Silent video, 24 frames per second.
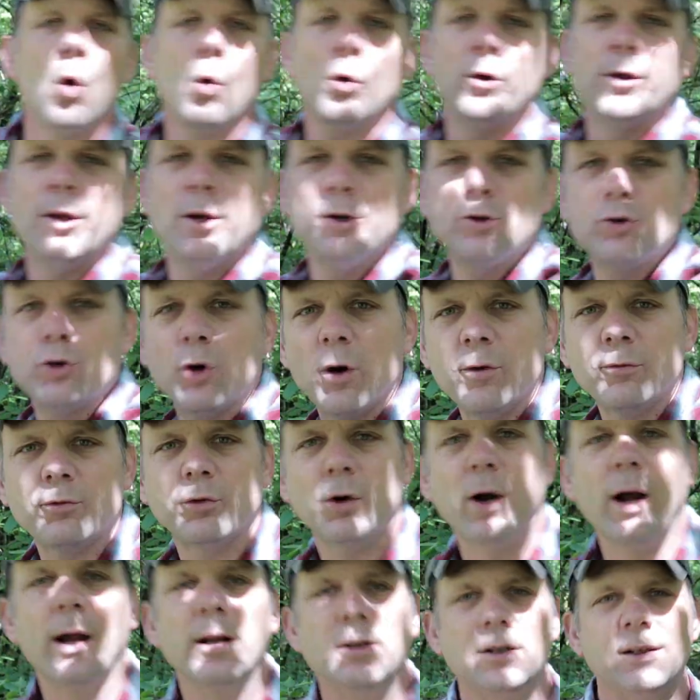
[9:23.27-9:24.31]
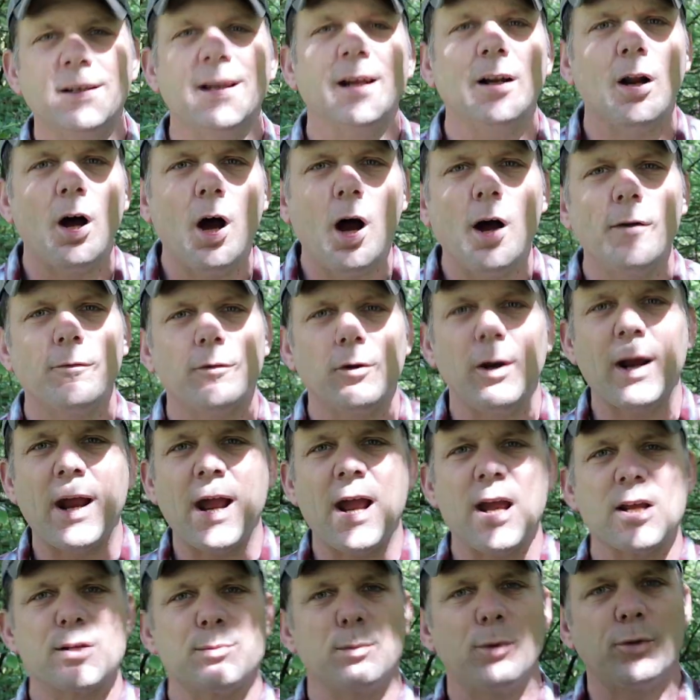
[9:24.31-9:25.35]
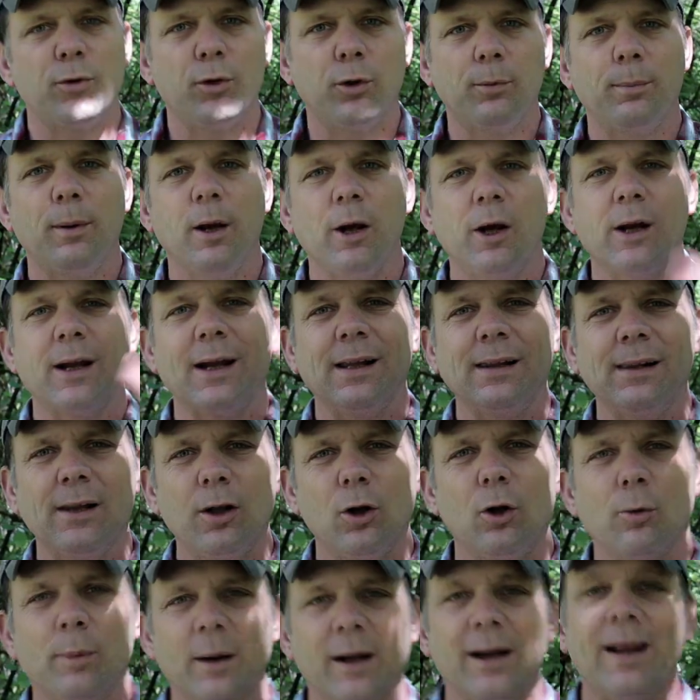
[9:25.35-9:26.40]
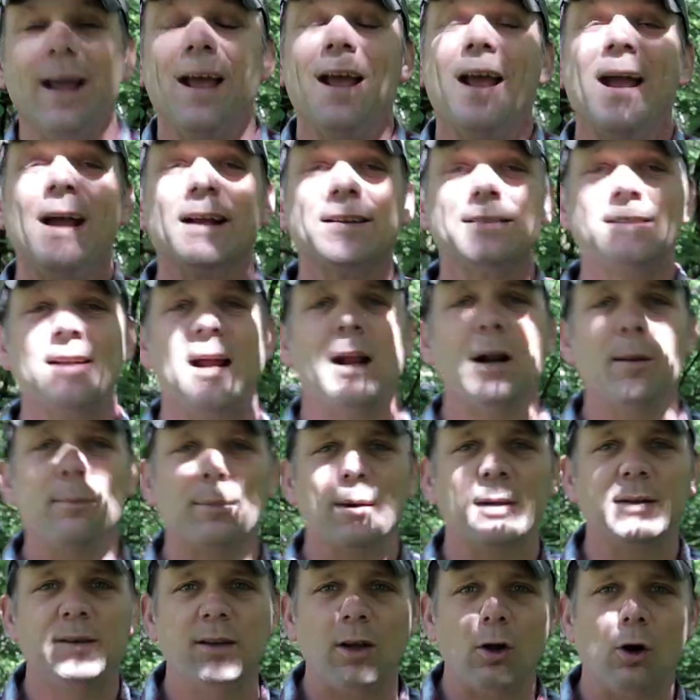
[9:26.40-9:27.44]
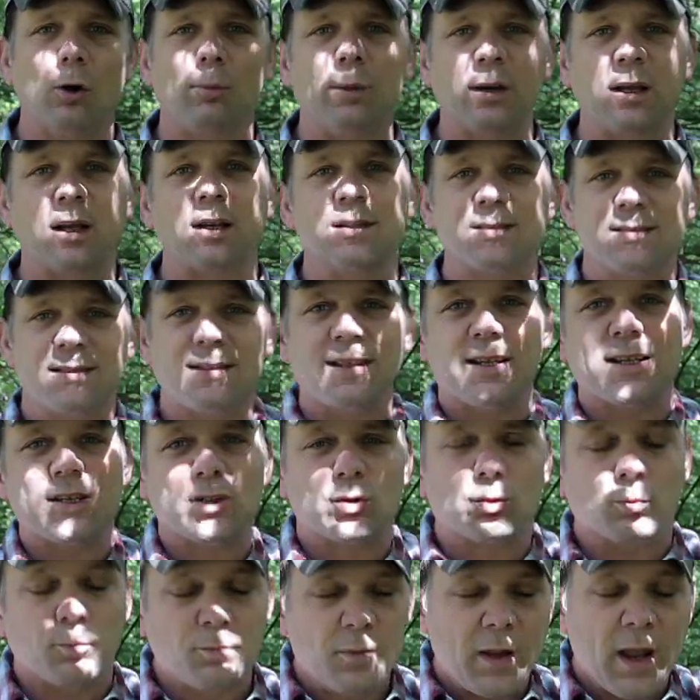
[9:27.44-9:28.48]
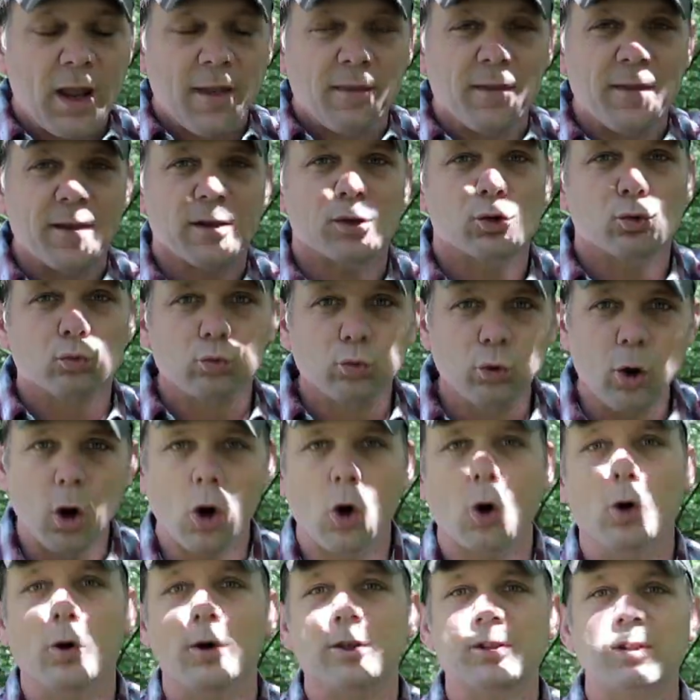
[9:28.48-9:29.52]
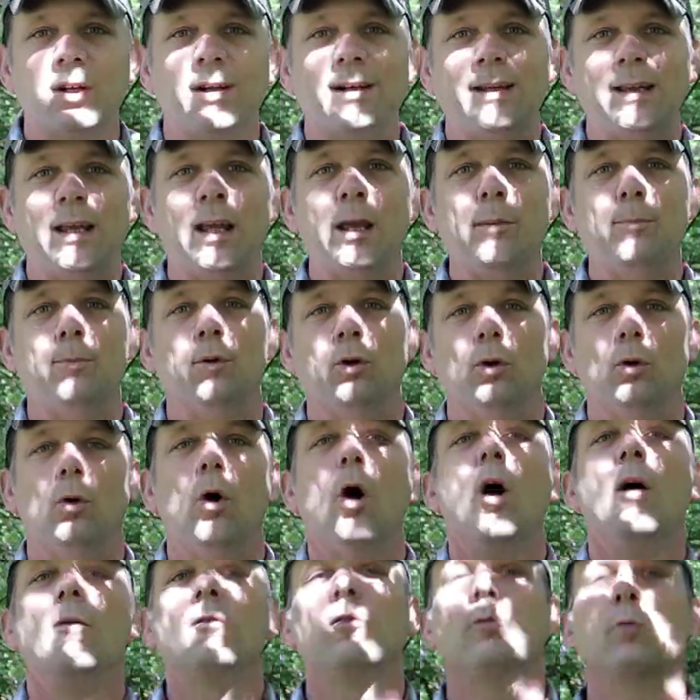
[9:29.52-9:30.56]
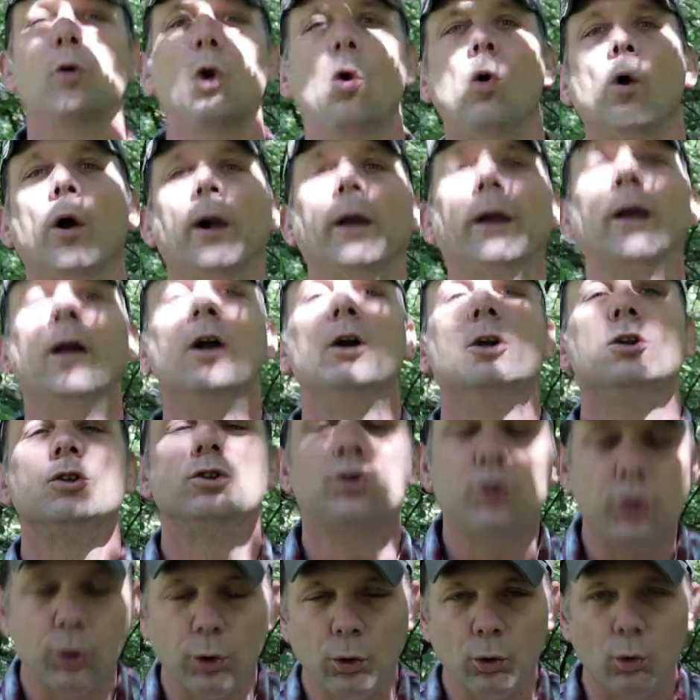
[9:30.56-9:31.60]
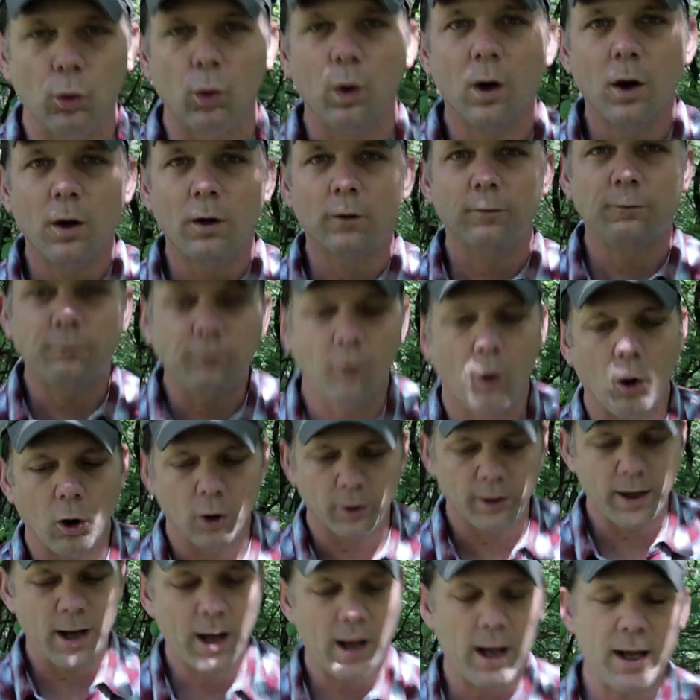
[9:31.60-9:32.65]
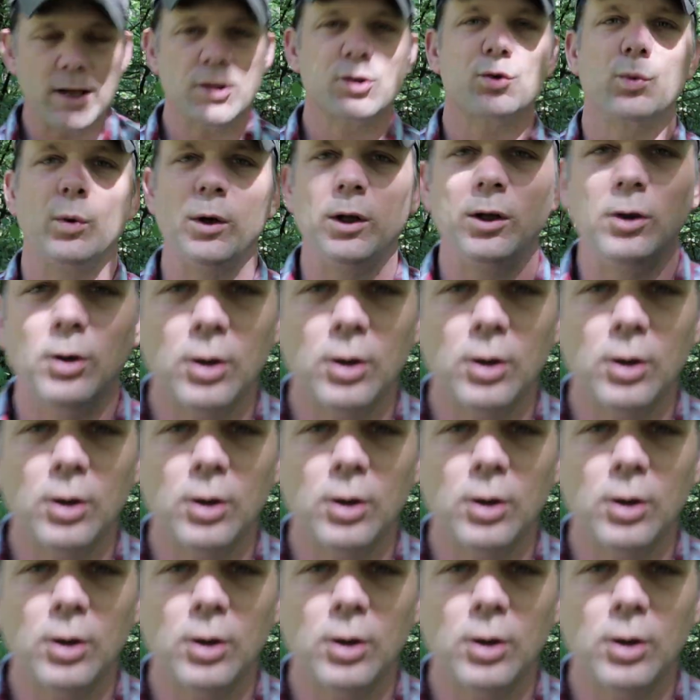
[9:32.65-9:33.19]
or you drift right and you get off your azimuth, your bearing a little bit, it's not a big deal, because this road is going to keep you from going too far. Now, as we